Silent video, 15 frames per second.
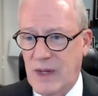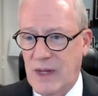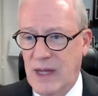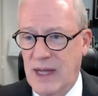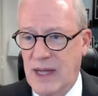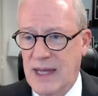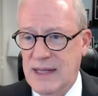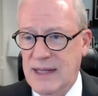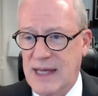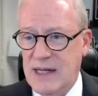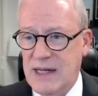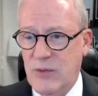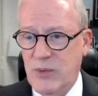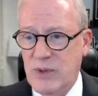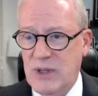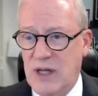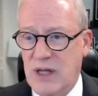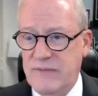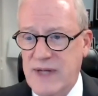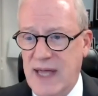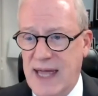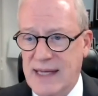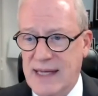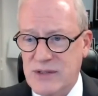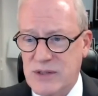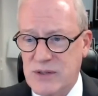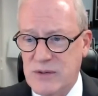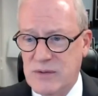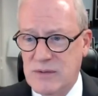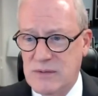and that I would love to
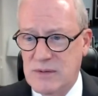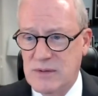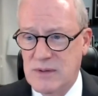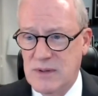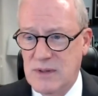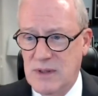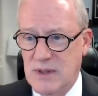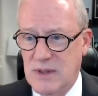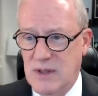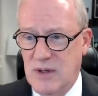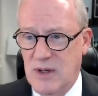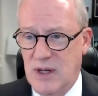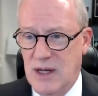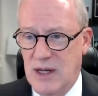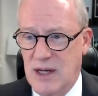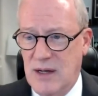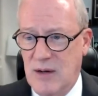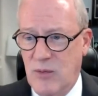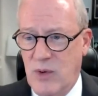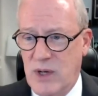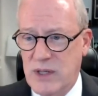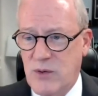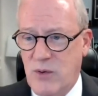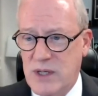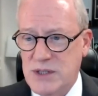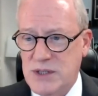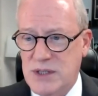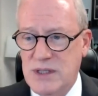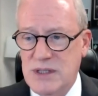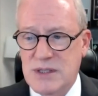answer. one
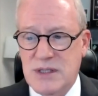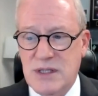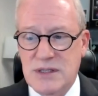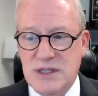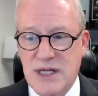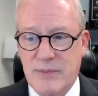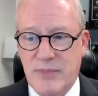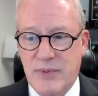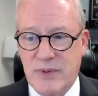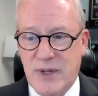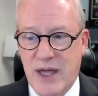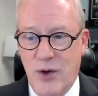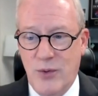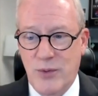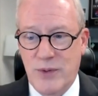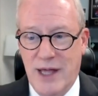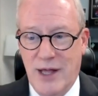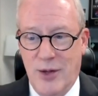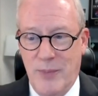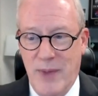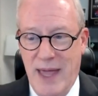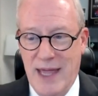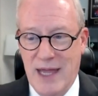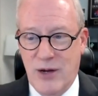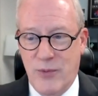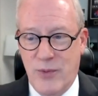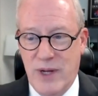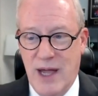question is, does Depakote help angry